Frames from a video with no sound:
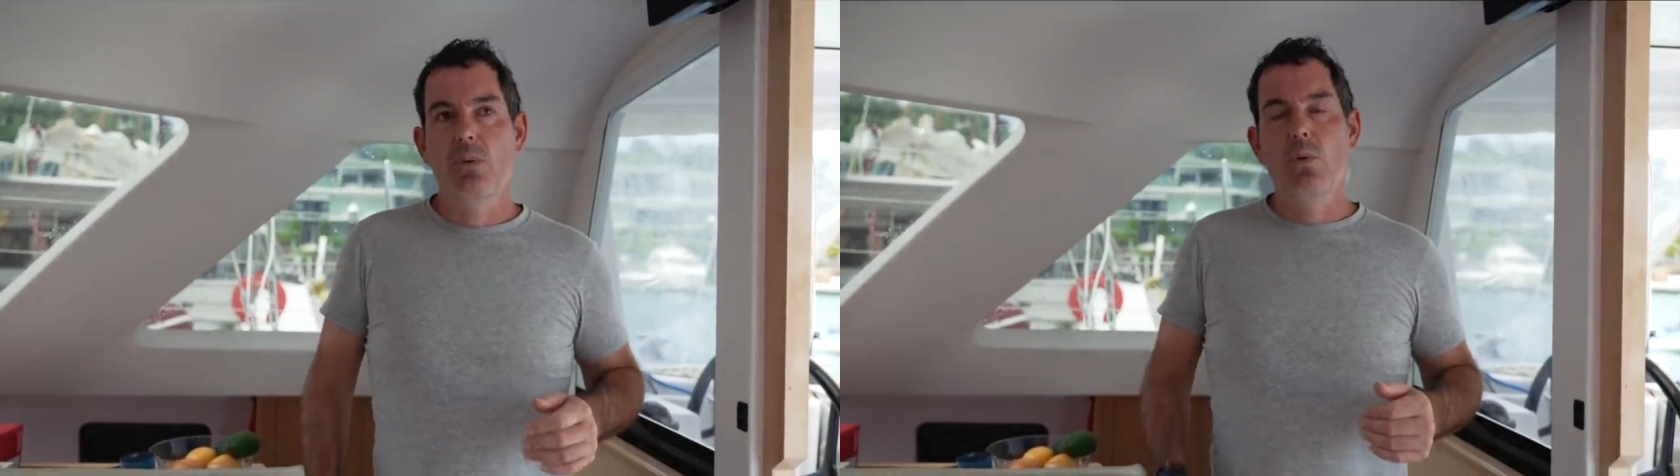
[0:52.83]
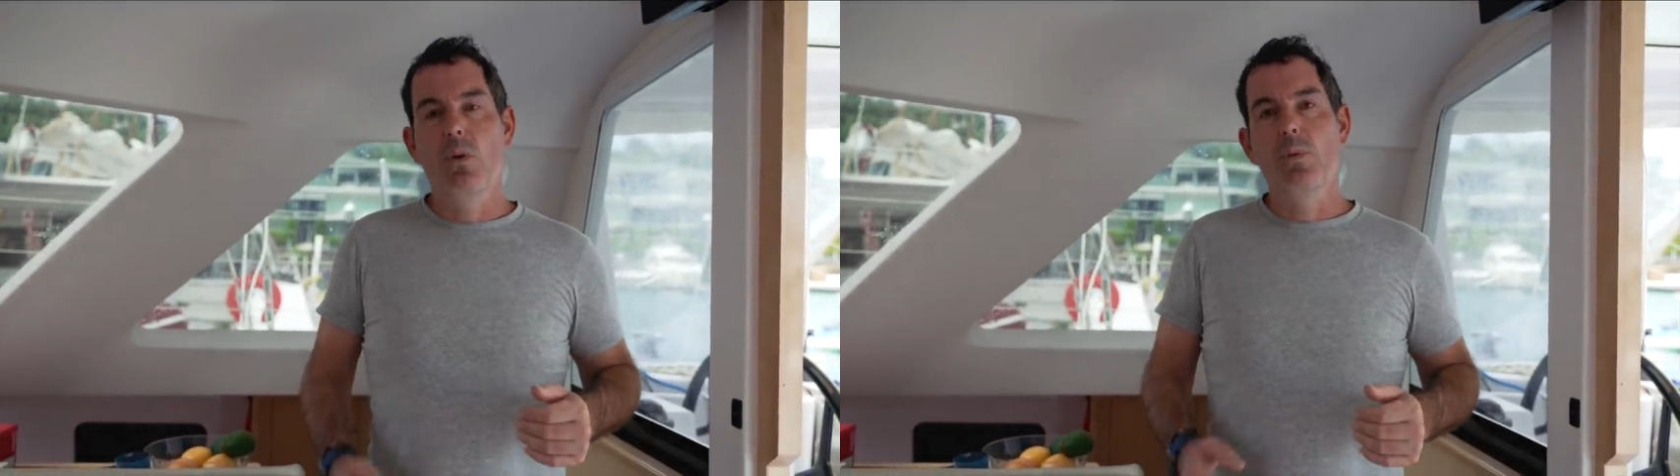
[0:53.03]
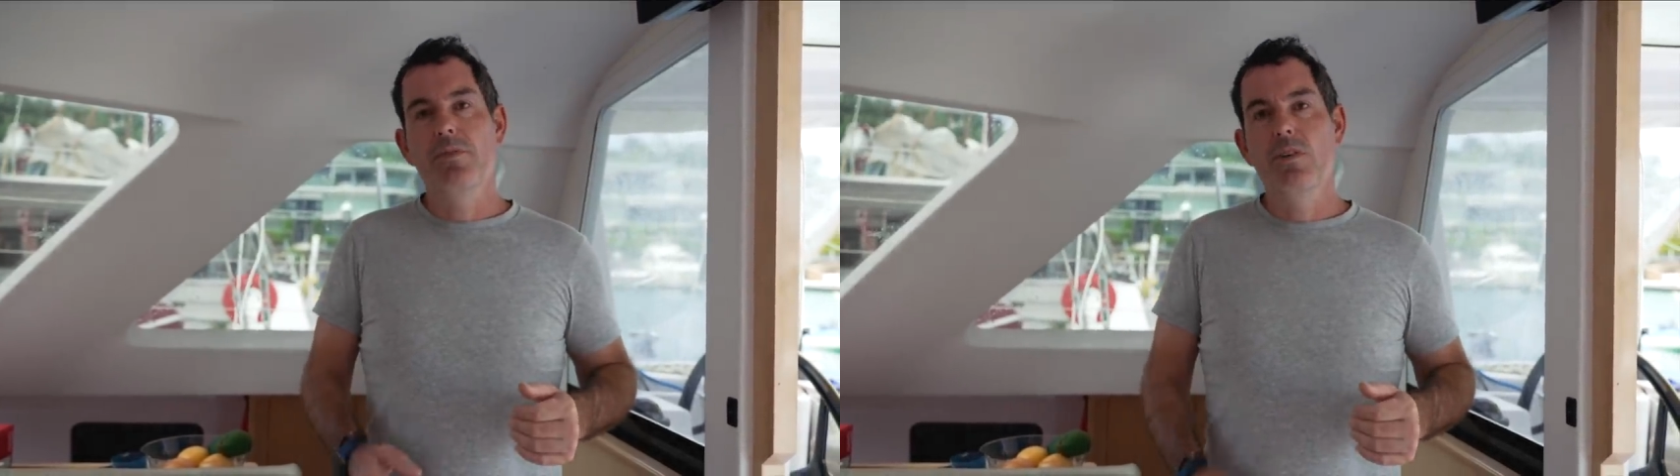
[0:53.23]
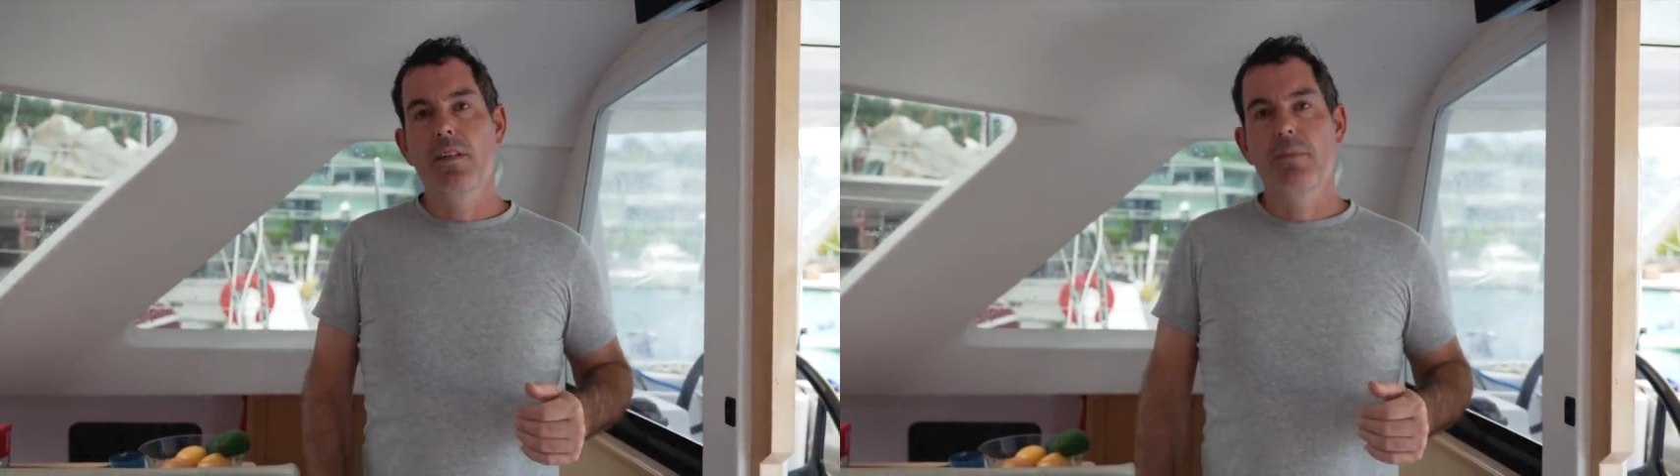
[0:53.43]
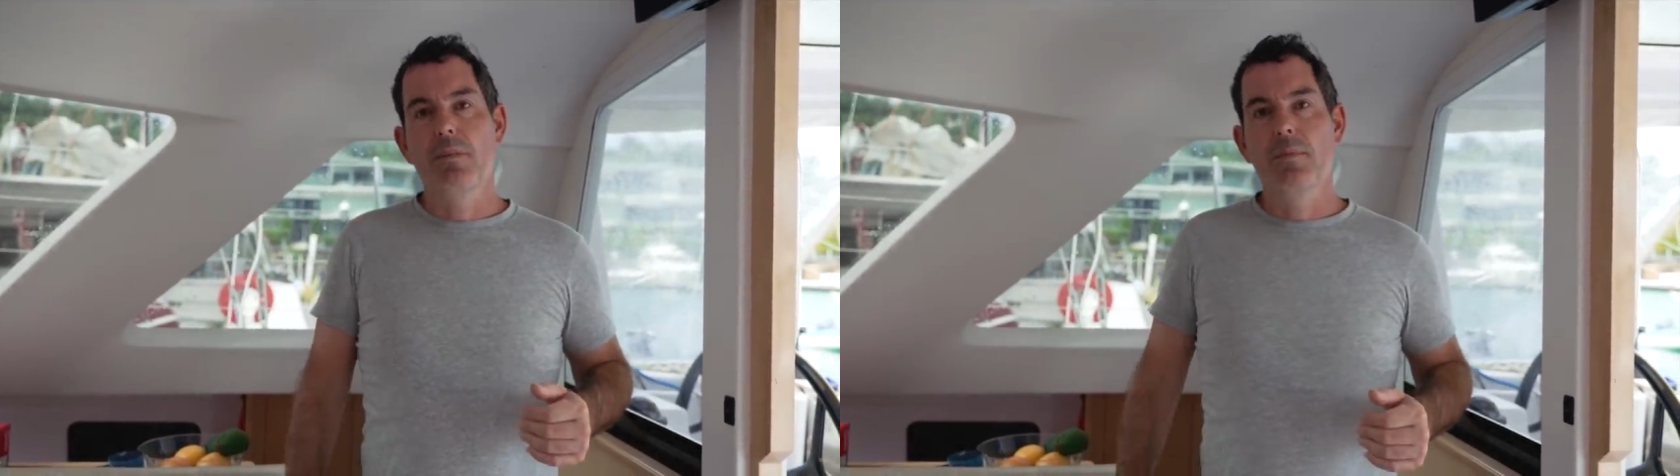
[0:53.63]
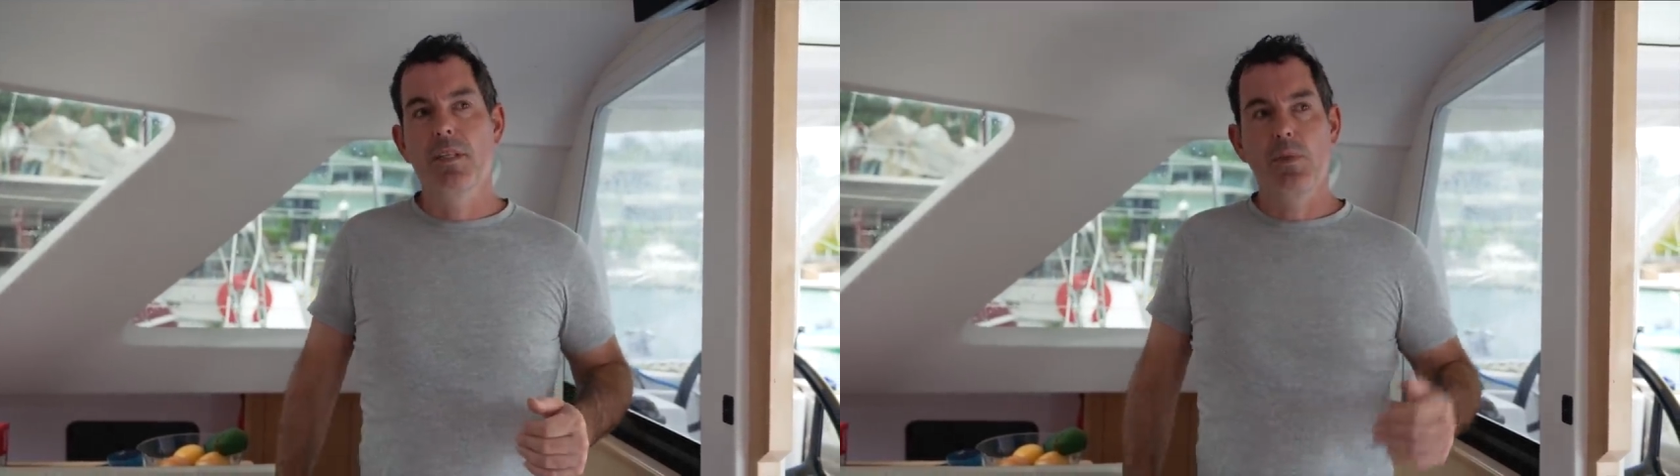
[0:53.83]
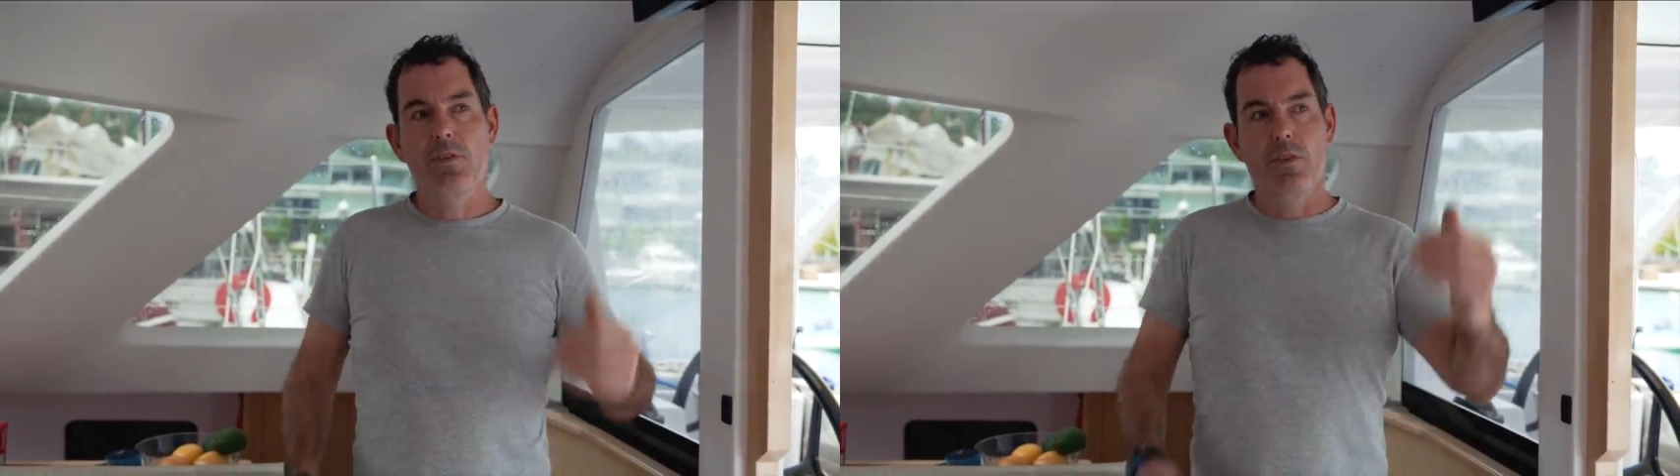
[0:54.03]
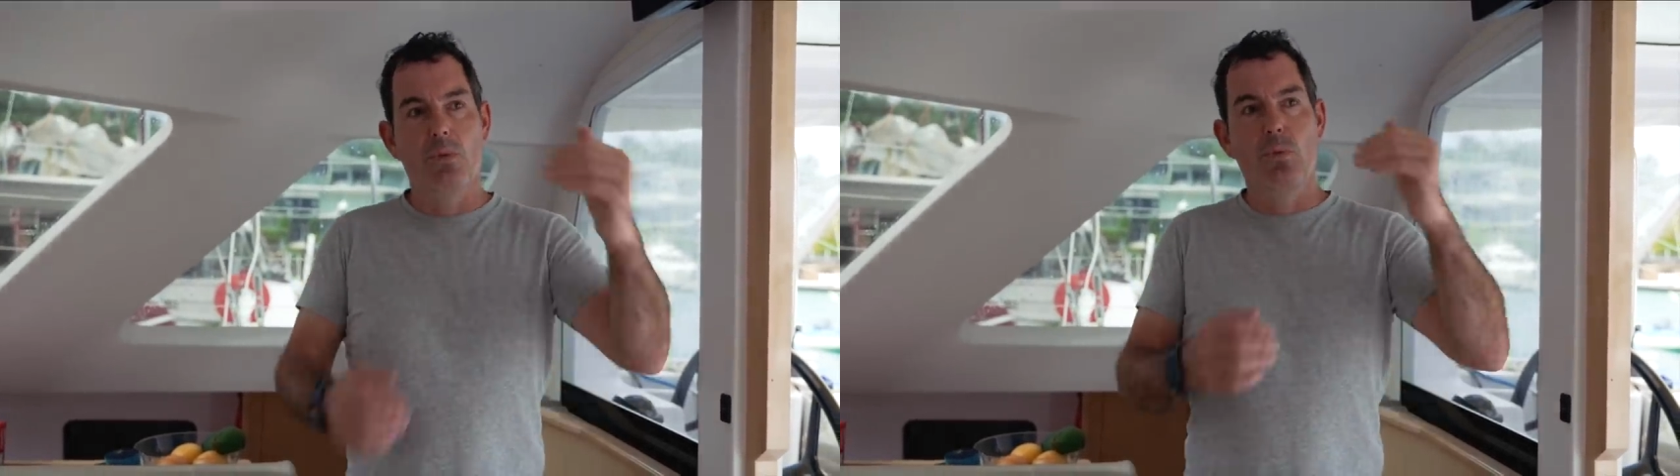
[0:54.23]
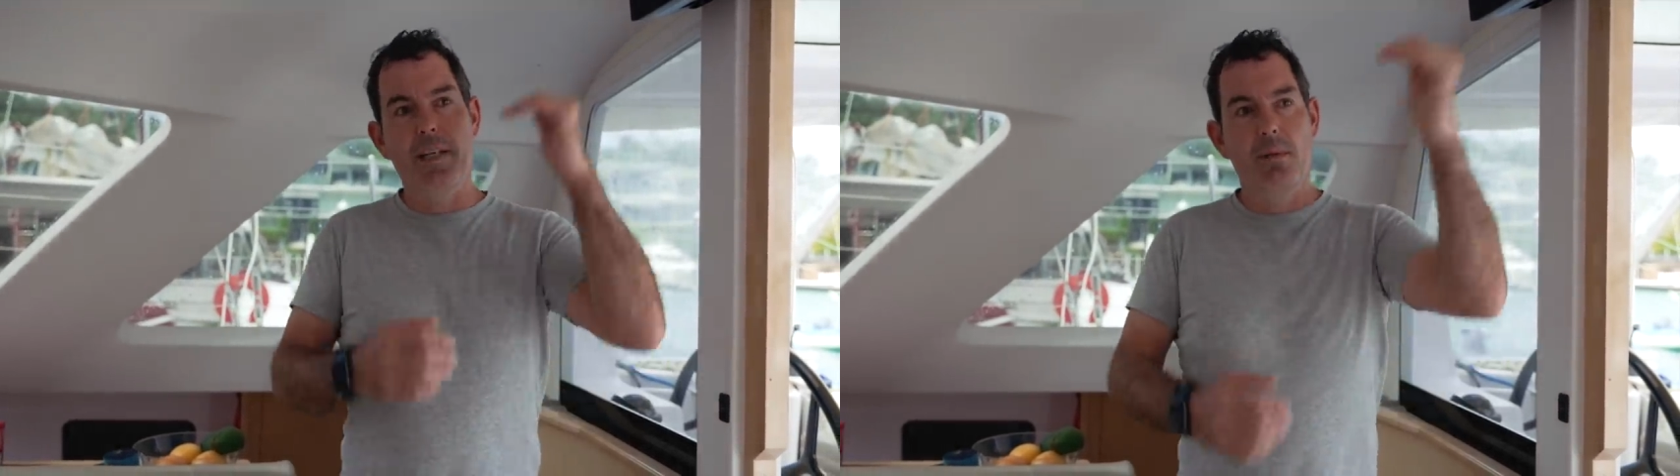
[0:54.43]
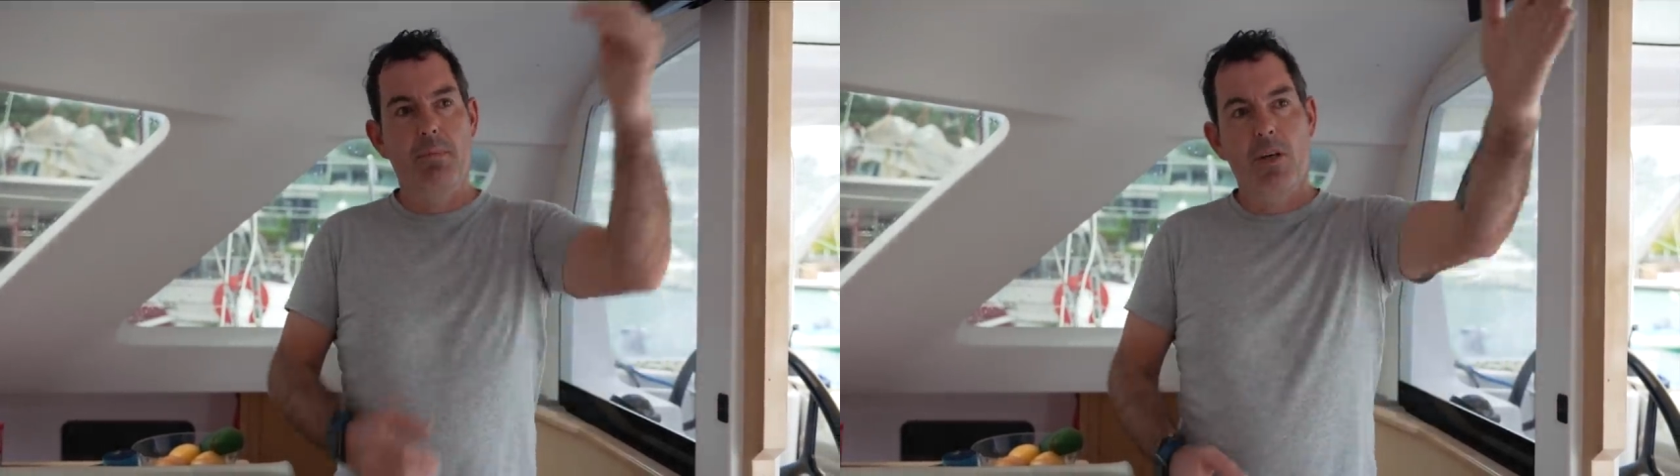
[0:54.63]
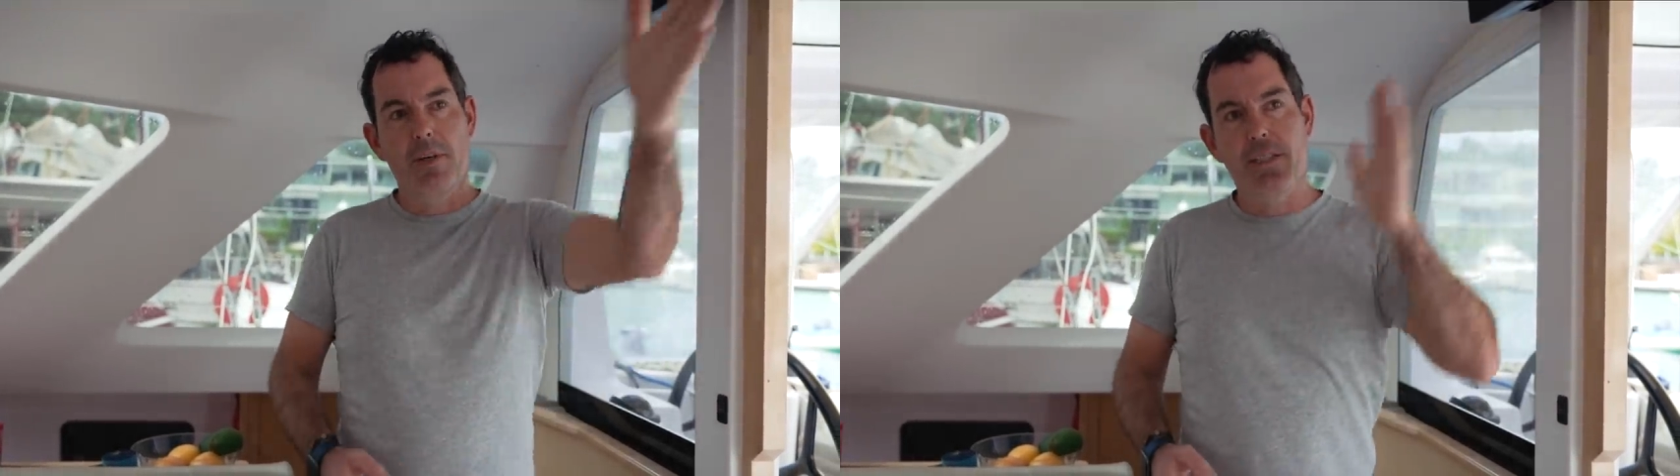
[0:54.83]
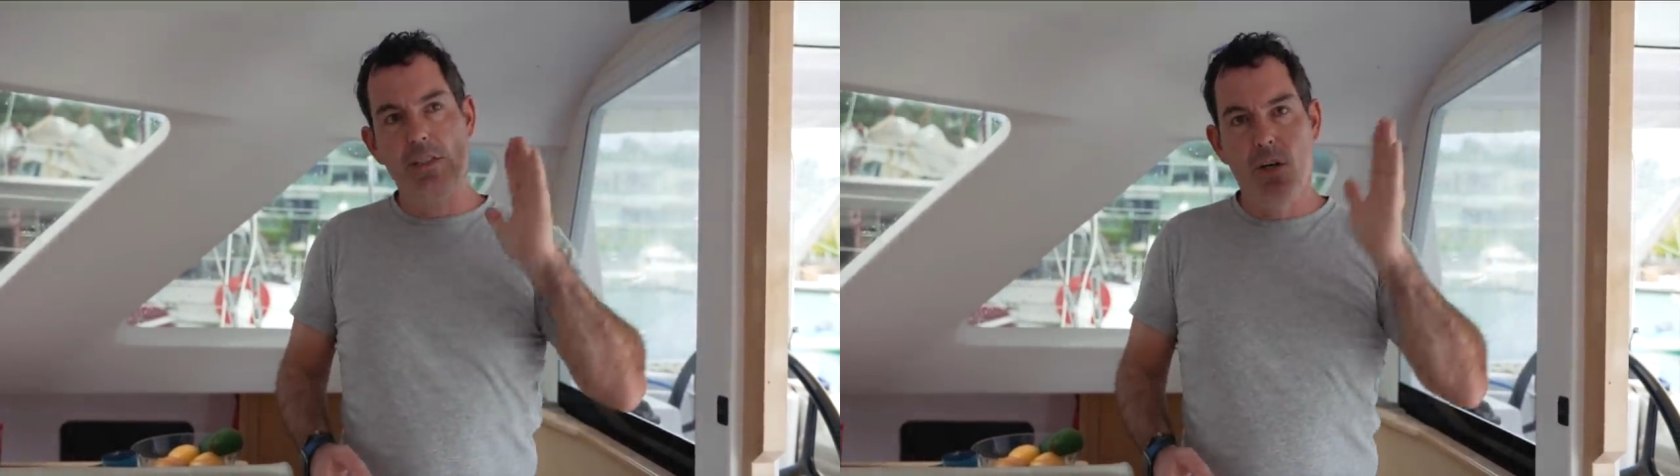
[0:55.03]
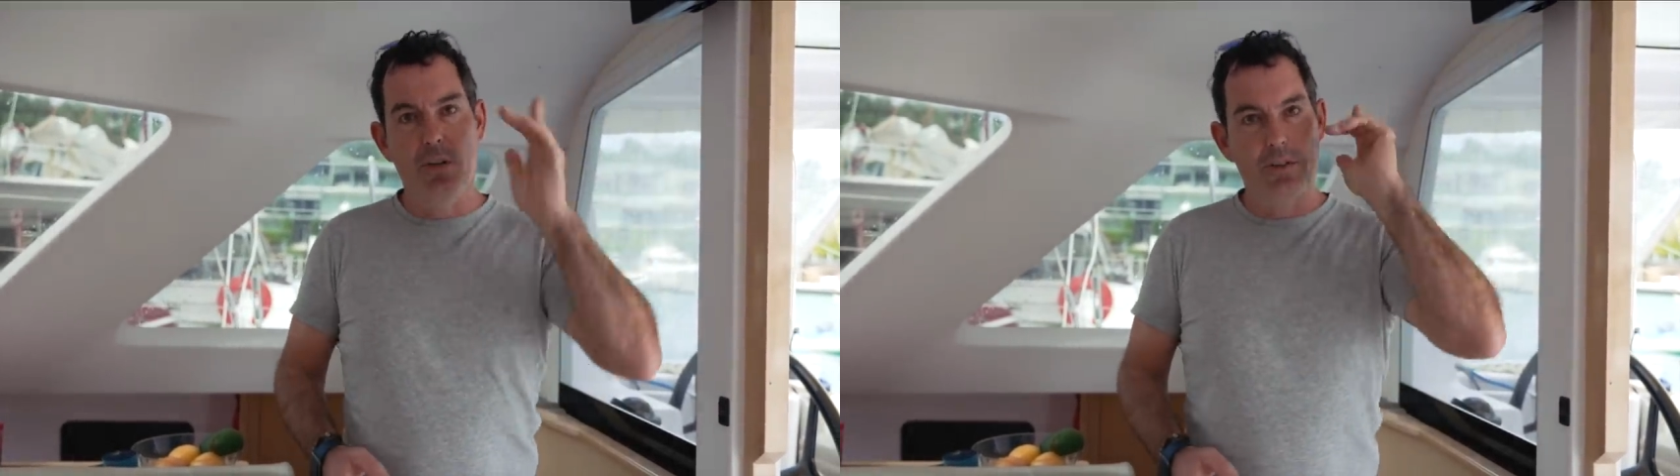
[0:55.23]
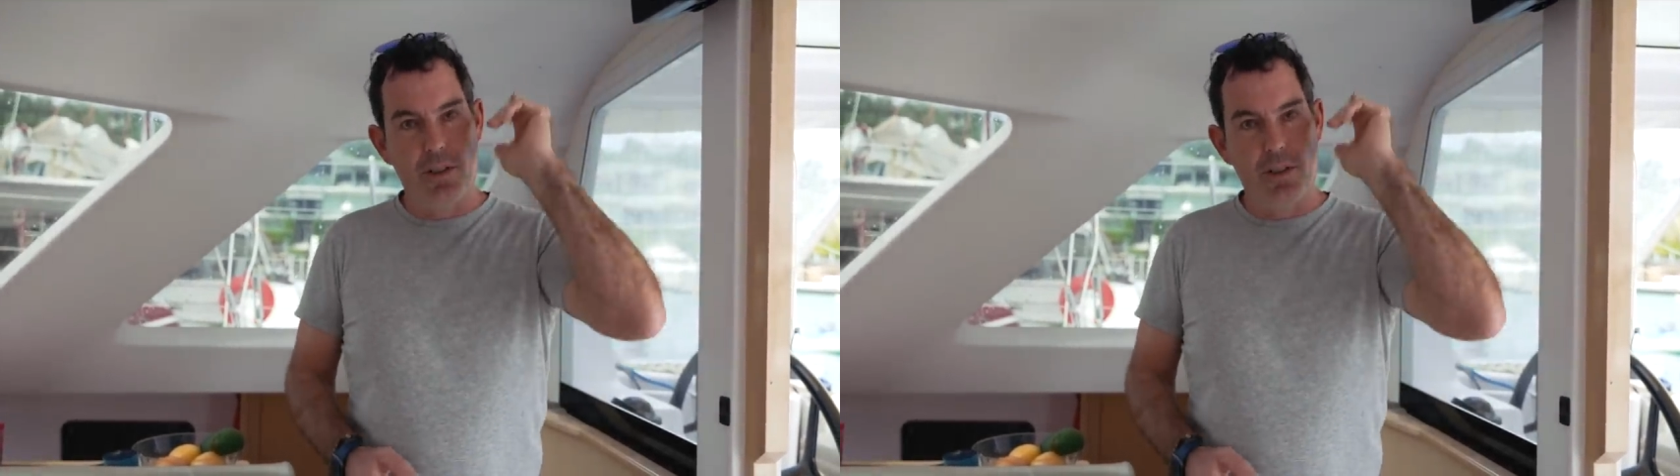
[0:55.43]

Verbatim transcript: What we've got at the moment is we've got the wind blowing us on.